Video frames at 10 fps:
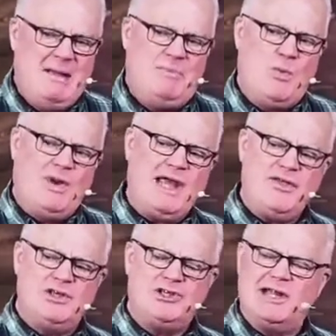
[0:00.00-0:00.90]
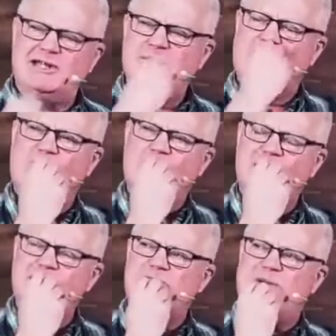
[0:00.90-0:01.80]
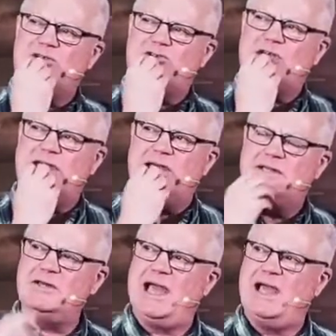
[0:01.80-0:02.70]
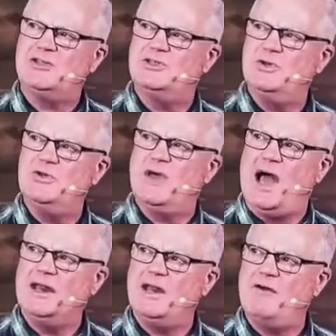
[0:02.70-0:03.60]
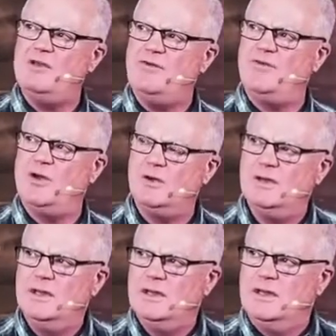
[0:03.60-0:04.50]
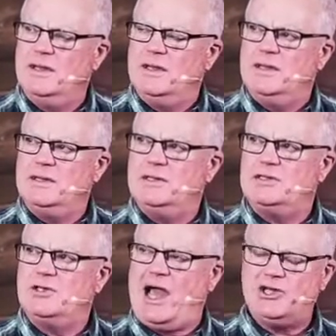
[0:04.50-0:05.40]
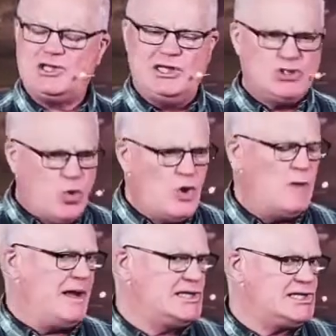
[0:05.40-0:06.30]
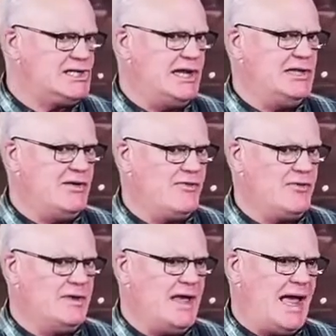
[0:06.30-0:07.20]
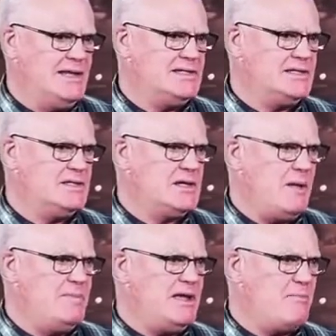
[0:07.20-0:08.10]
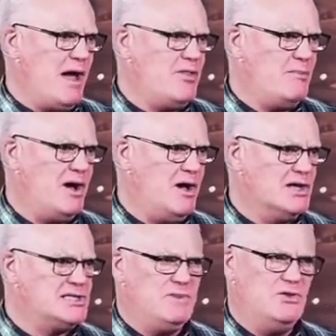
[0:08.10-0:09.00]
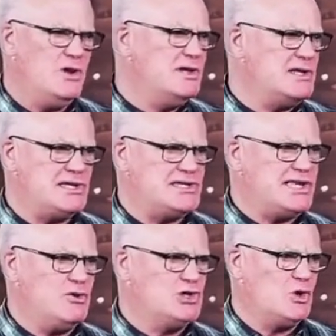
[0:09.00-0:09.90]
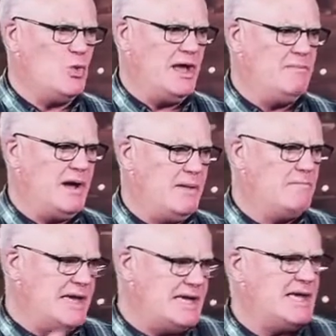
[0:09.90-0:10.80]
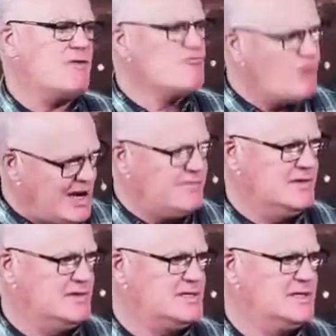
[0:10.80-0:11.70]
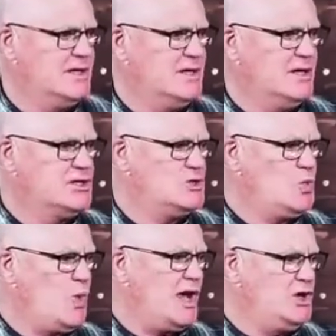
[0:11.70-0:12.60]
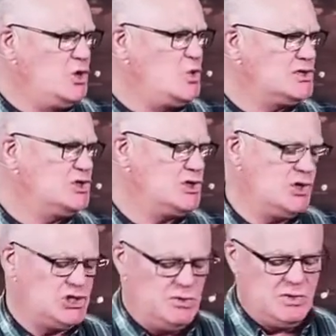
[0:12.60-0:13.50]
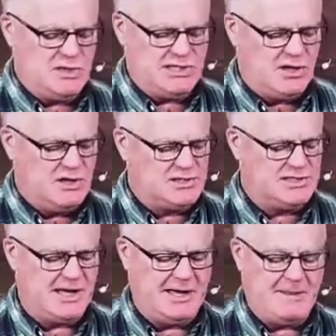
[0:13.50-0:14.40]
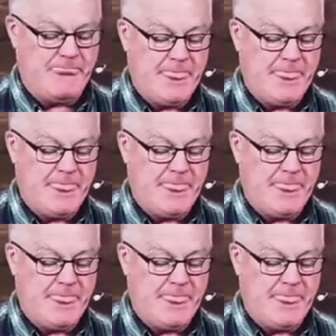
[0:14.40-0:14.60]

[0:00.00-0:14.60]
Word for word: But when Nathan shared it to me, I thought, well, this is a bit tricky. I don't know how to do that. And then I really felt to actually talk about it slightly different and a bit about the past, but not in a nostalgic way, but making it relevant to where you as a church community are today.